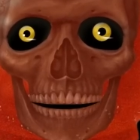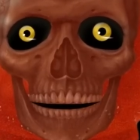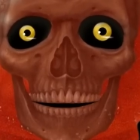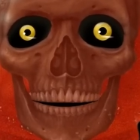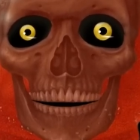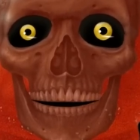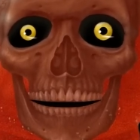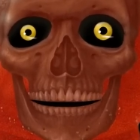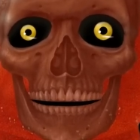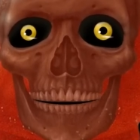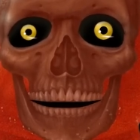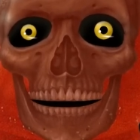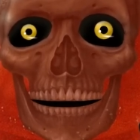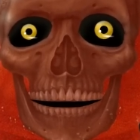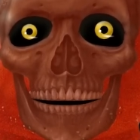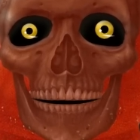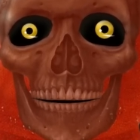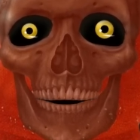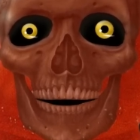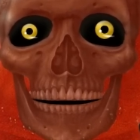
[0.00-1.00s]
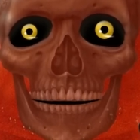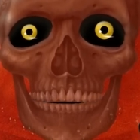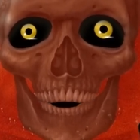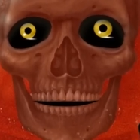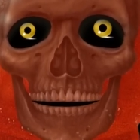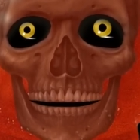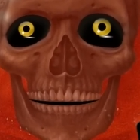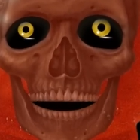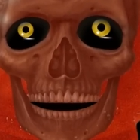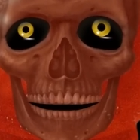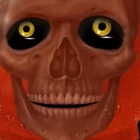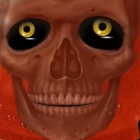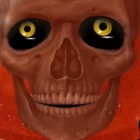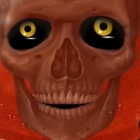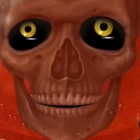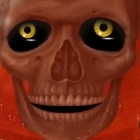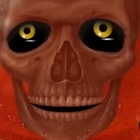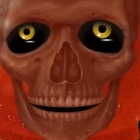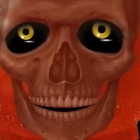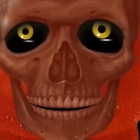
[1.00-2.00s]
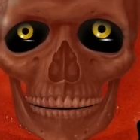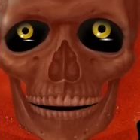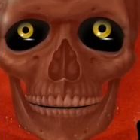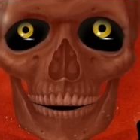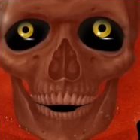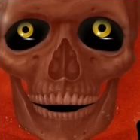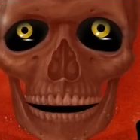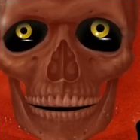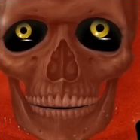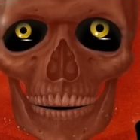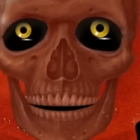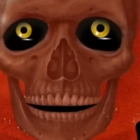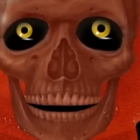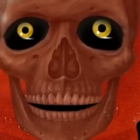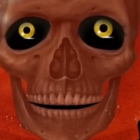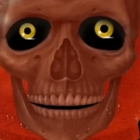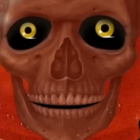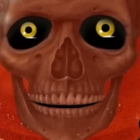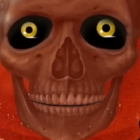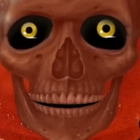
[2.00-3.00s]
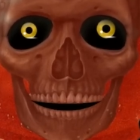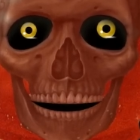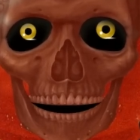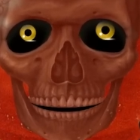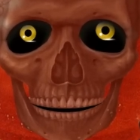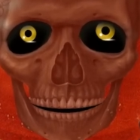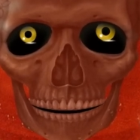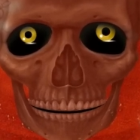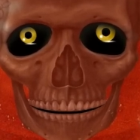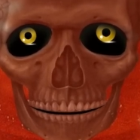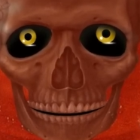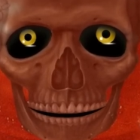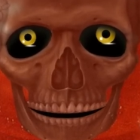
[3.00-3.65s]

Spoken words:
of Justice Statistics fact sheet from 1995.